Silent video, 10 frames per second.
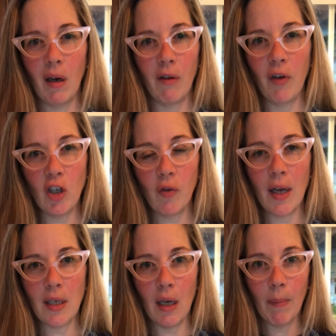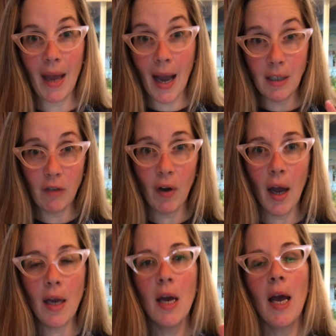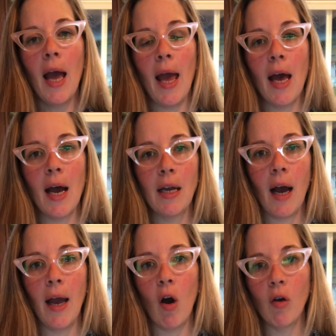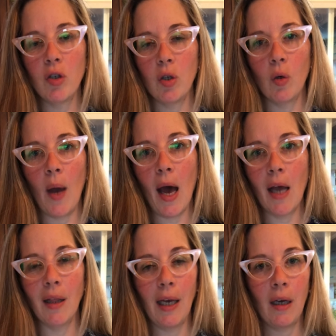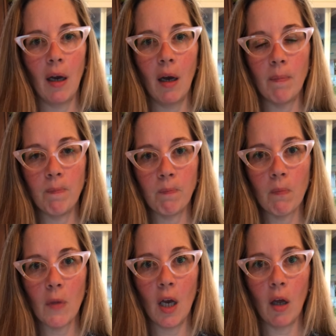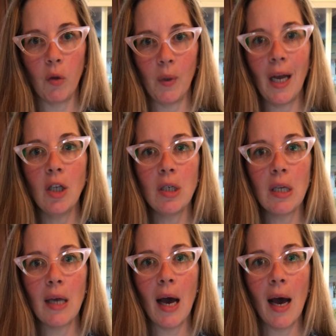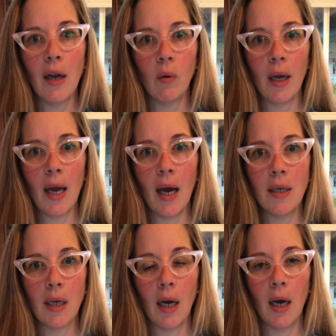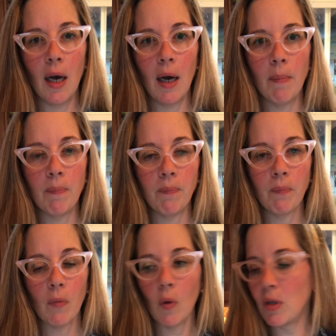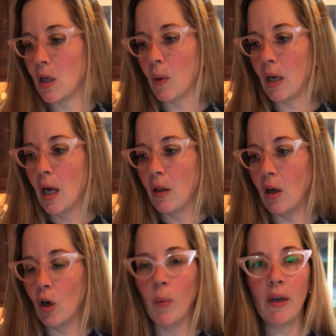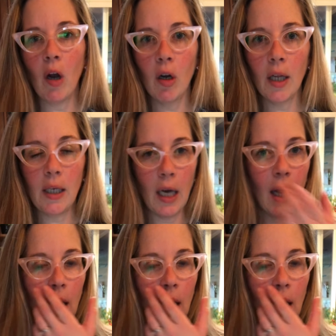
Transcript: French fries in my Acti Fry, and I also add like a 3 onion to that, or I add what's the other one? The urban garlic